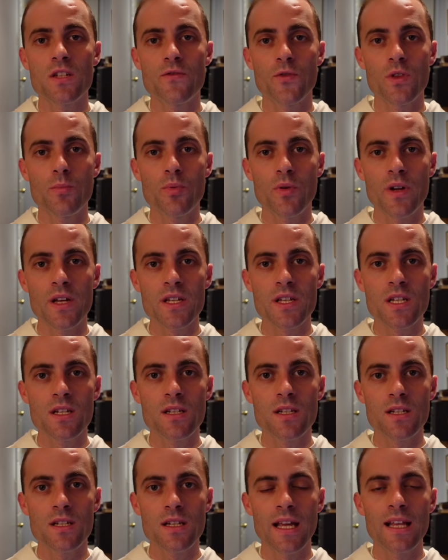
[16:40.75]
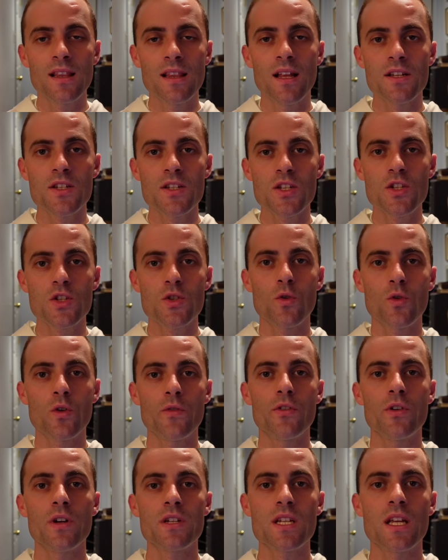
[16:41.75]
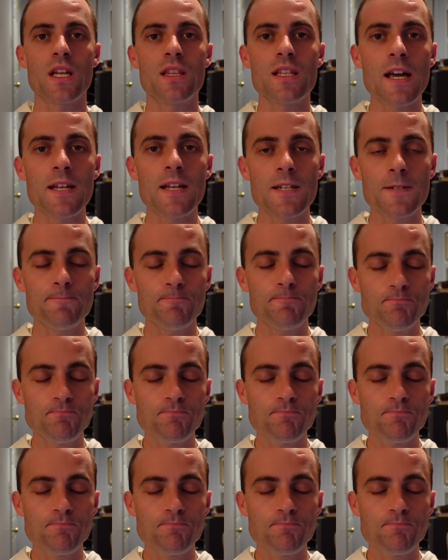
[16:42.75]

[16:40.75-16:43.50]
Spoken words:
for the present and lies in store for us at the end.